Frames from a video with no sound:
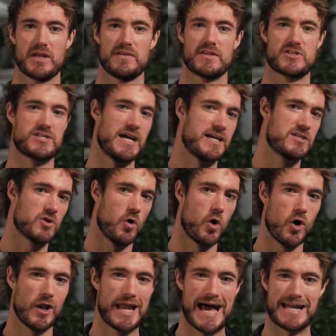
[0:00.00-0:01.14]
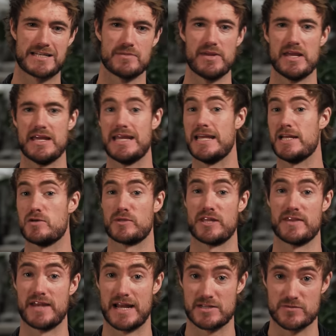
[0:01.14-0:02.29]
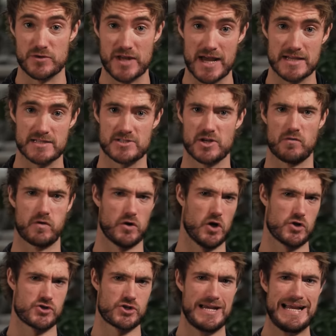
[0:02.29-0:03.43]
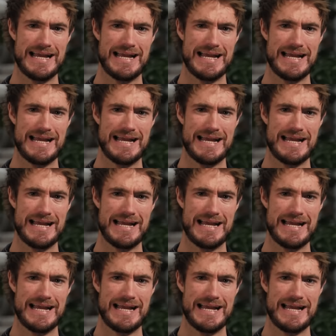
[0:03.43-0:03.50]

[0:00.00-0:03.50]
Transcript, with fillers: The steaks all had to be eaten within the next few days. So for lunch,